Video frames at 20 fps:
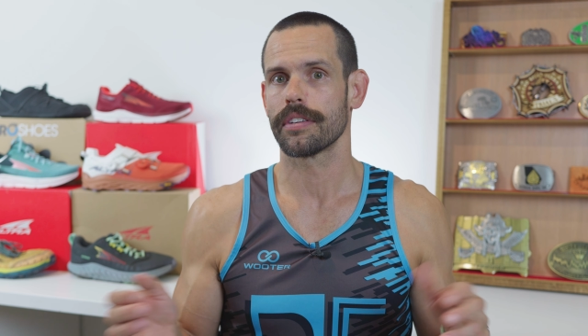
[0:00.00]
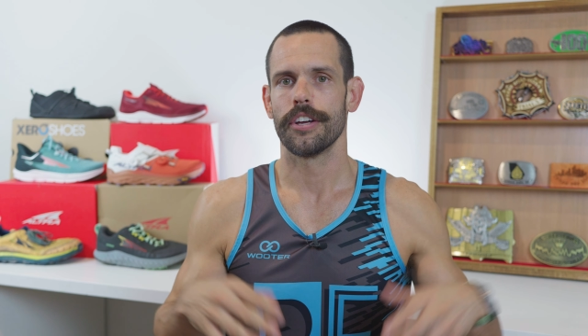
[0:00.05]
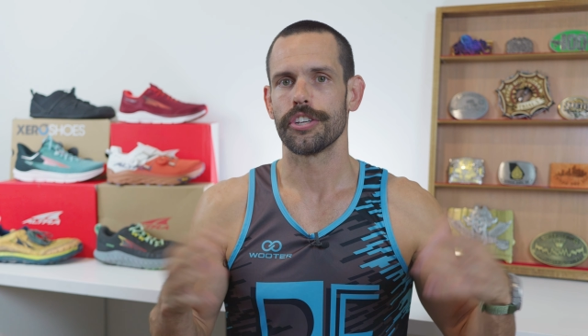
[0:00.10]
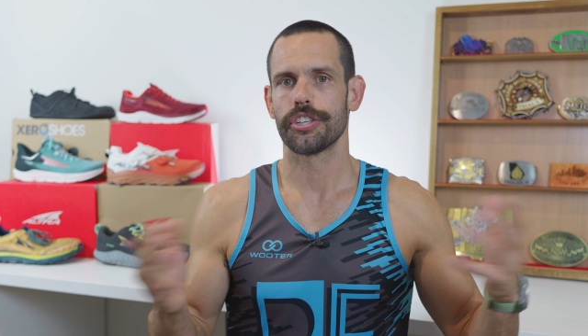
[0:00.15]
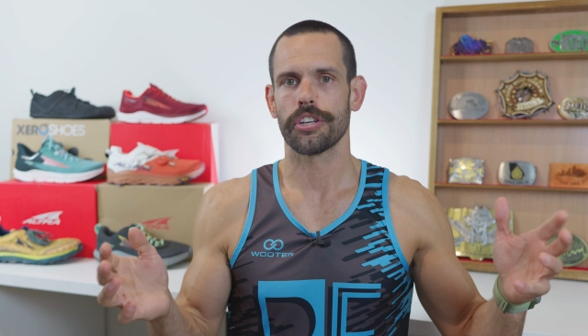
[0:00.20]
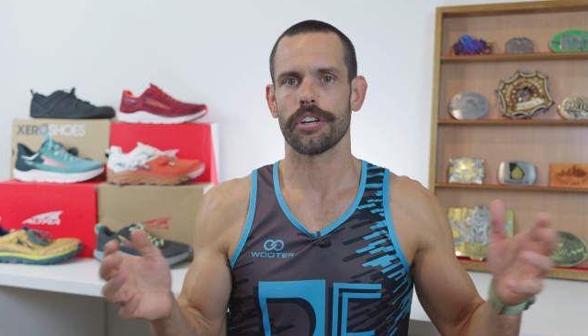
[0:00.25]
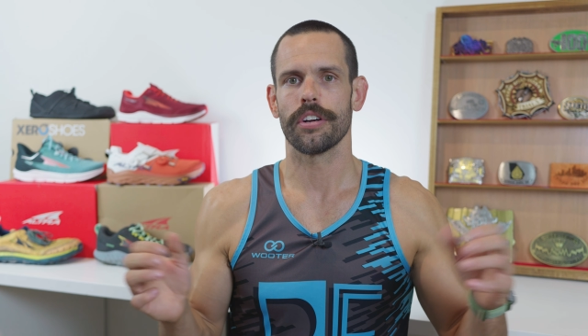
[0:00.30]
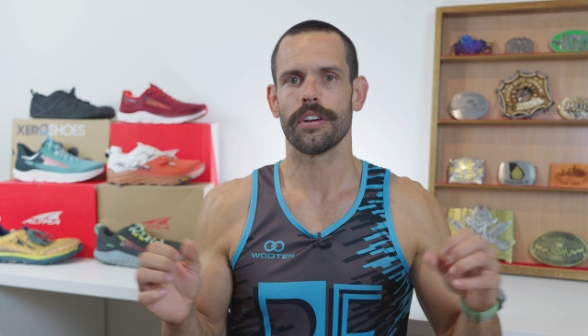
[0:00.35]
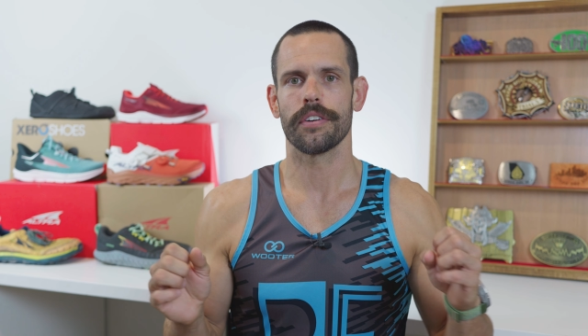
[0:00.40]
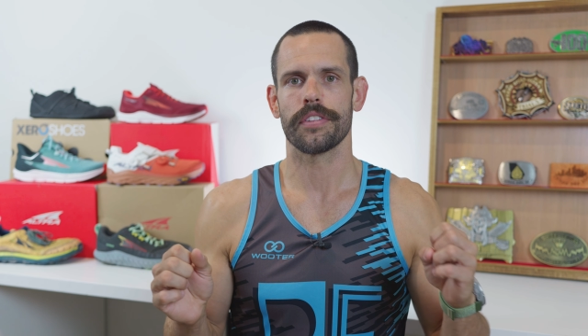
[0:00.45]

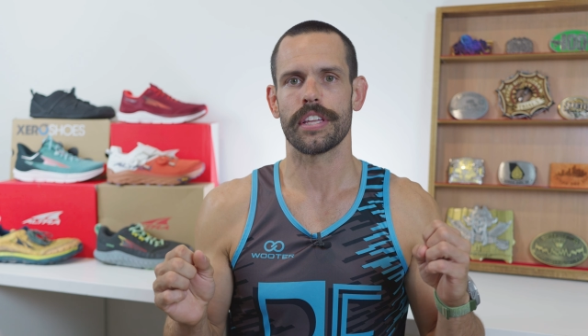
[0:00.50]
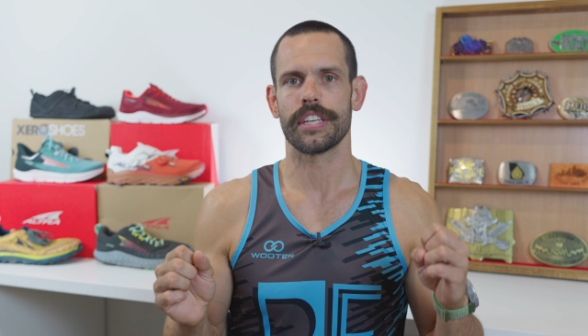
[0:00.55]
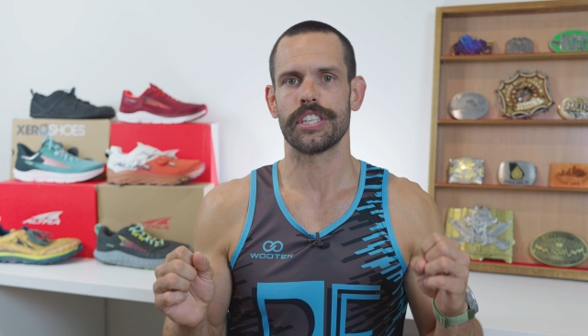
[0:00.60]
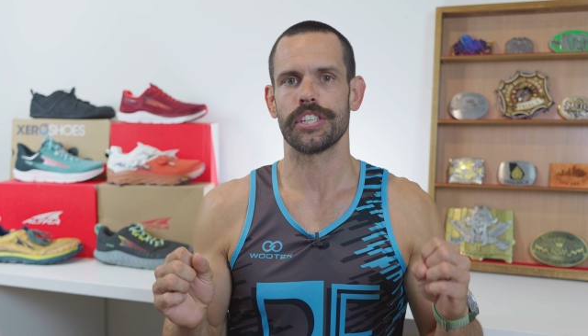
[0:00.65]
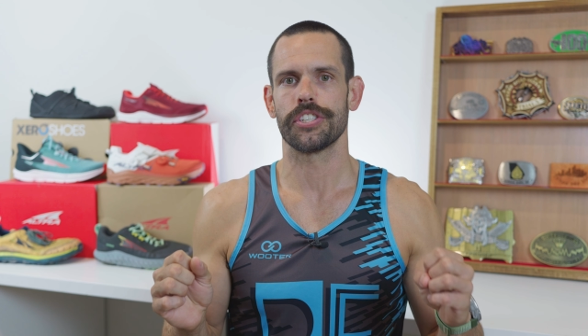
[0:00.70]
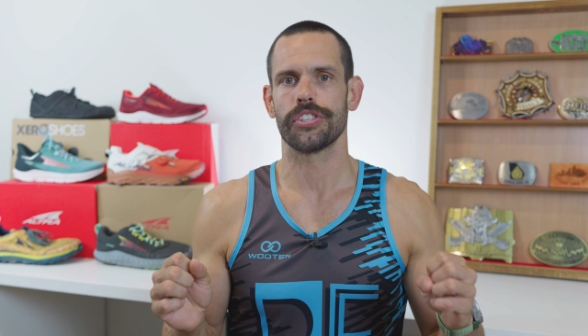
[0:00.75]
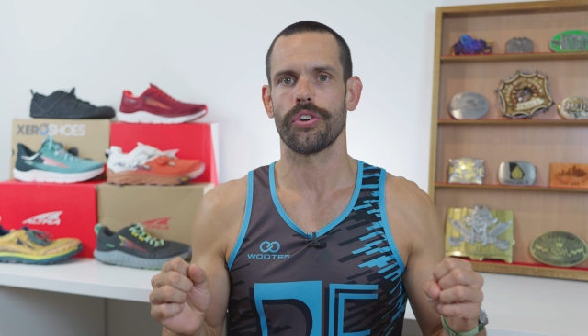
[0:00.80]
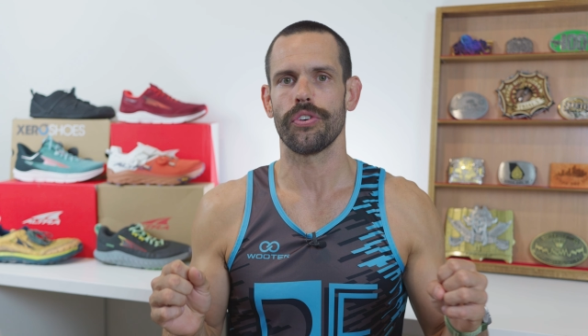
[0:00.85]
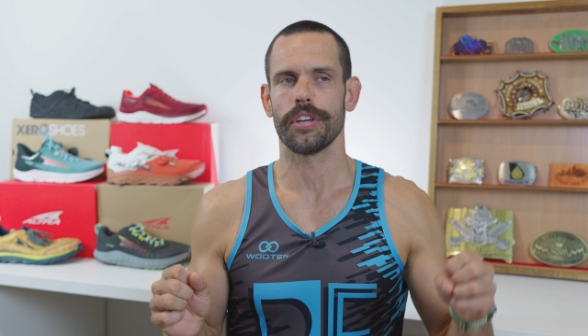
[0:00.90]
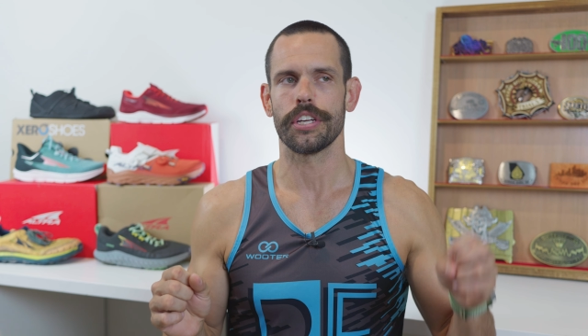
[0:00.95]
Sure, this
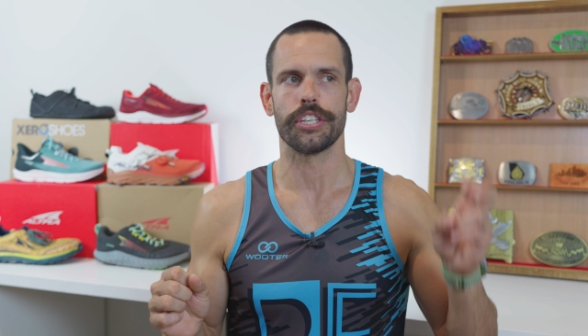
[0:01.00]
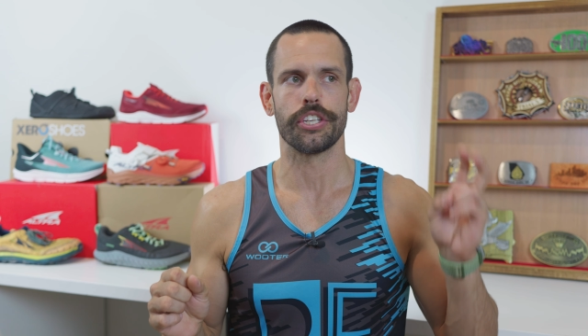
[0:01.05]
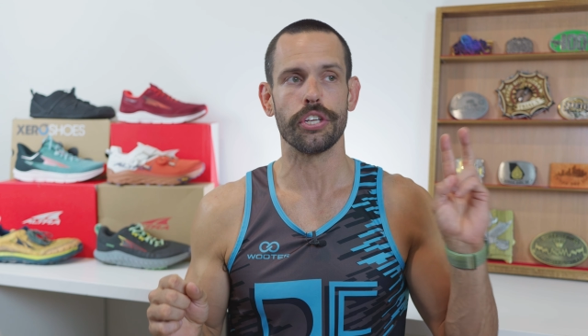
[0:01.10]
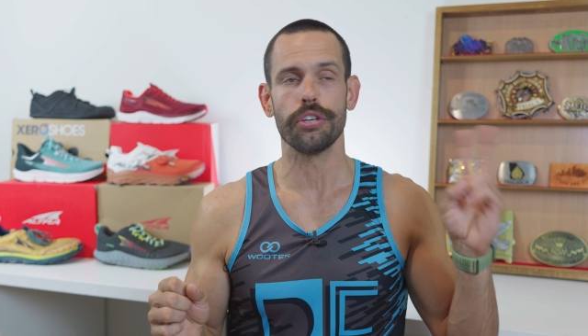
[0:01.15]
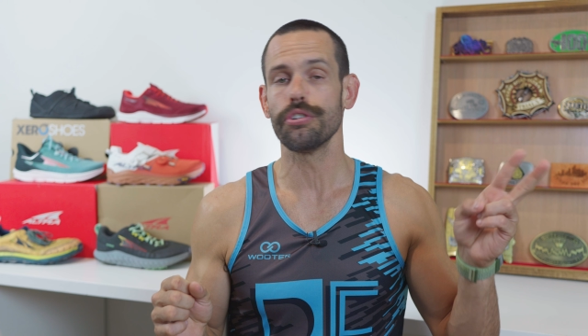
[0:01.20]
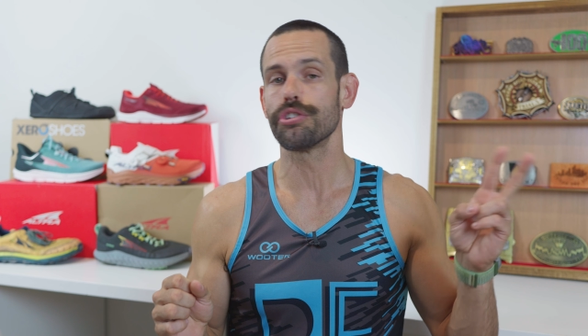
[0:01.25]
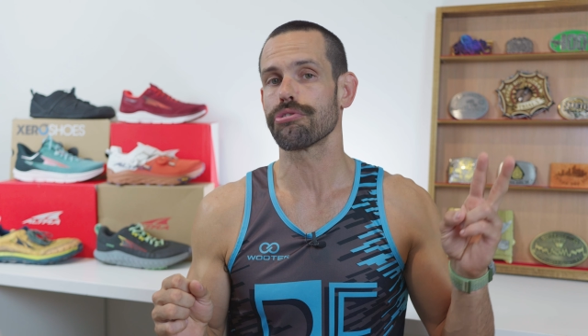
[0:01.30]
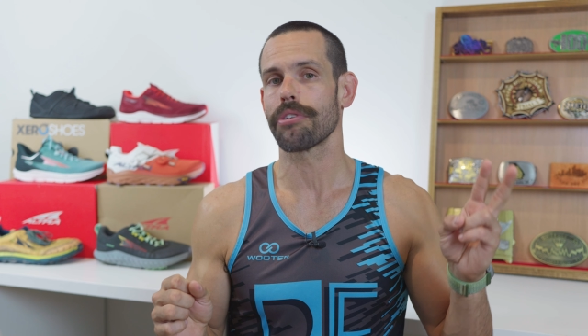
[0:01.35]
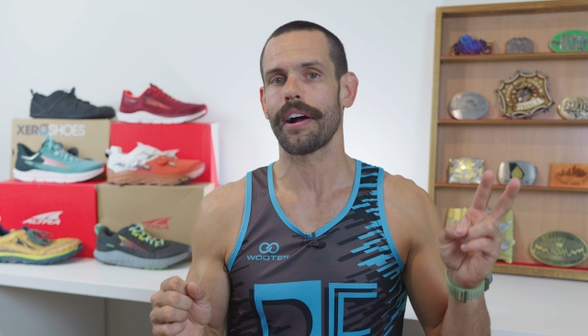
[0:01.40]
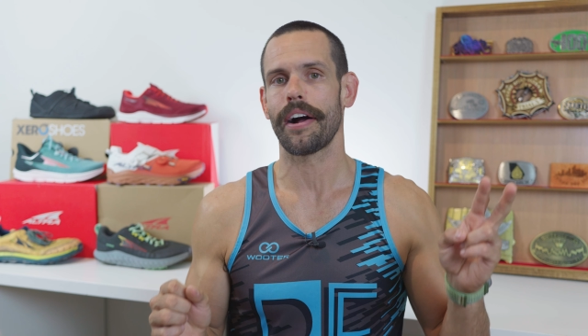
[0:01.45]
is only
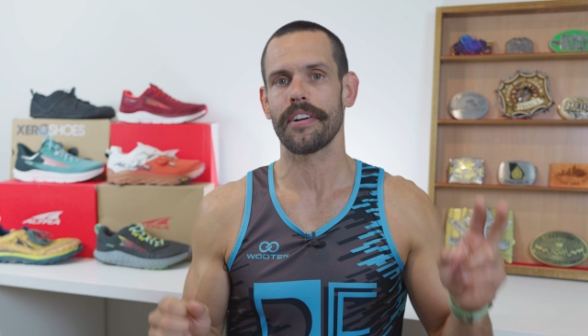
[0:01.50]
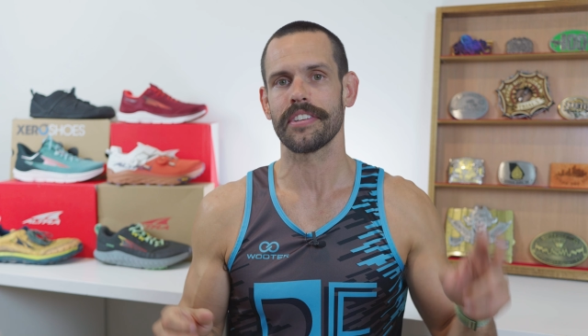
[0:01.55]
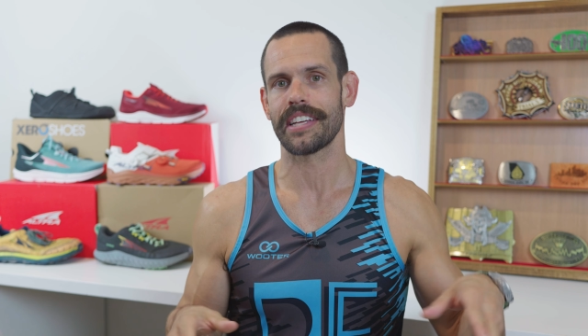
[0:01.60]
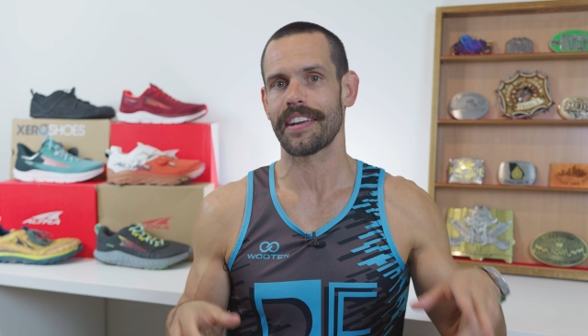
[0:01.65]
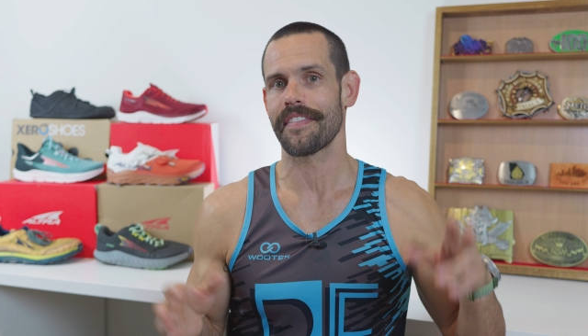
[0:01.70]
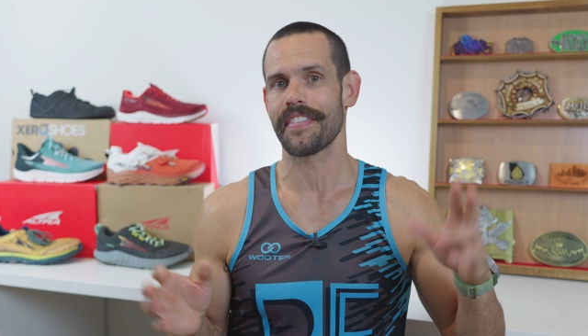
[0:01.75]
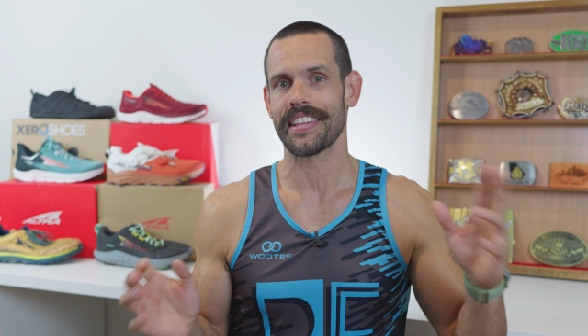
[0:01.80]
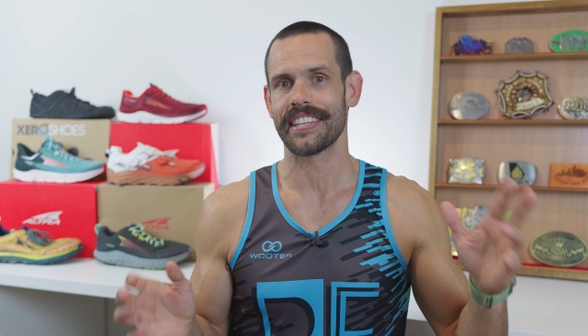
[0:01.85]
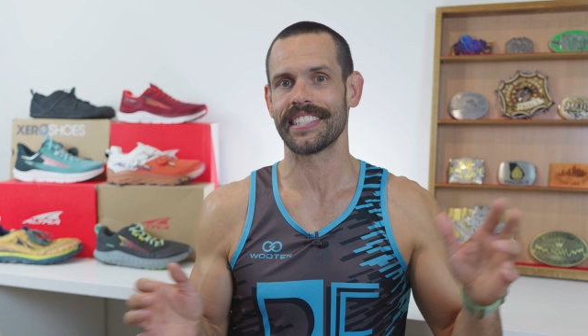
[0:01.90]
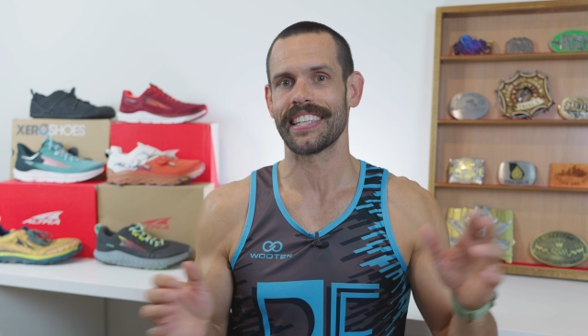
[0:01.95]
2 trials
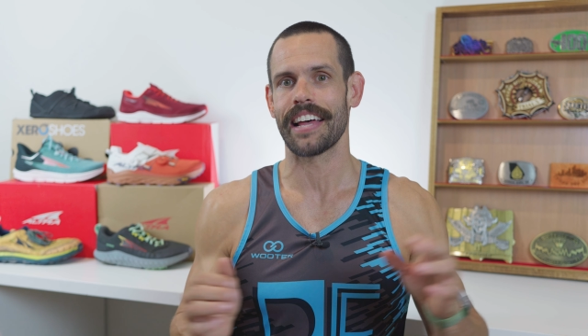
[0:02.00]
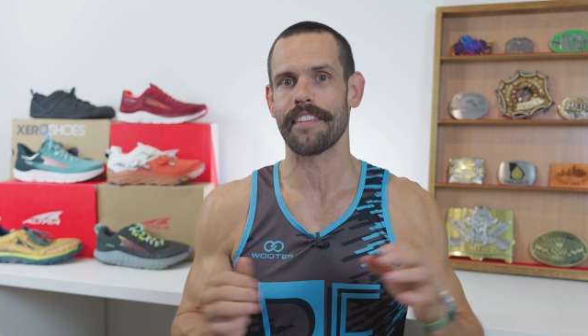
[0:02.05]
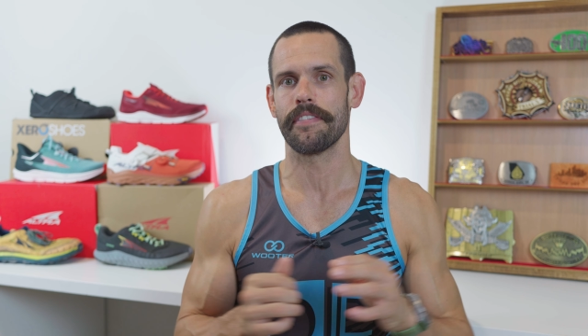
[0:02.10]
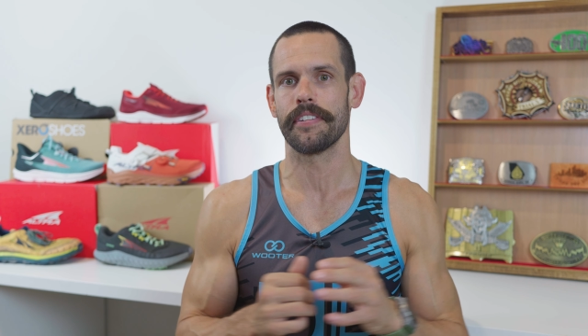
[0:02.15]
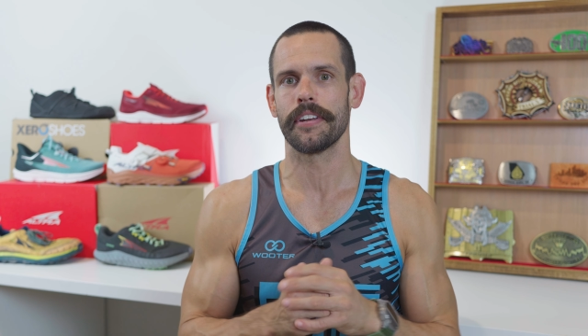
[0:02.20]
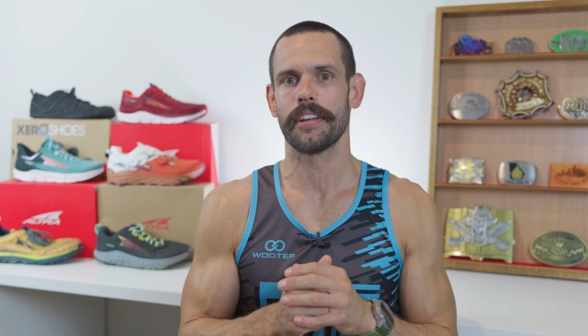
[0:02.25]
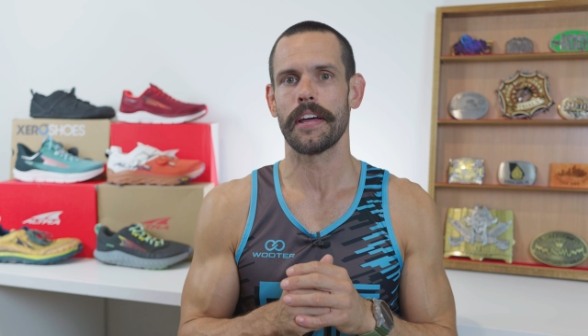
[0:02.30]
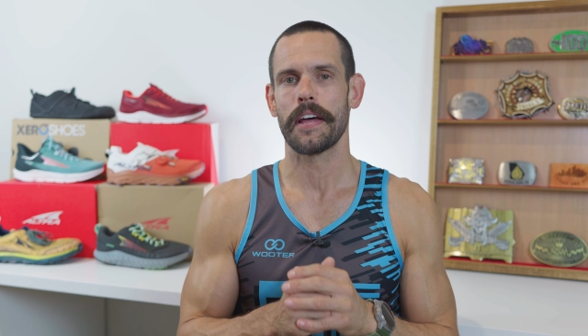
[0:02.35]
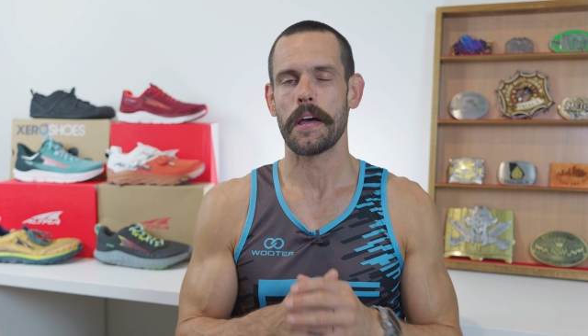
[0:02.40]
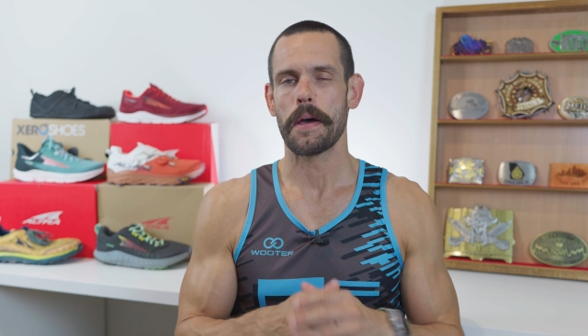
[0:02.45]
out of the
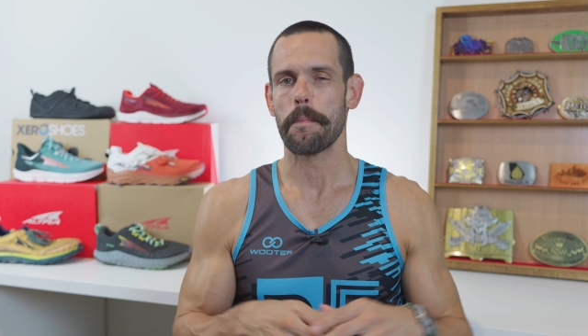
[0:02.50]
7,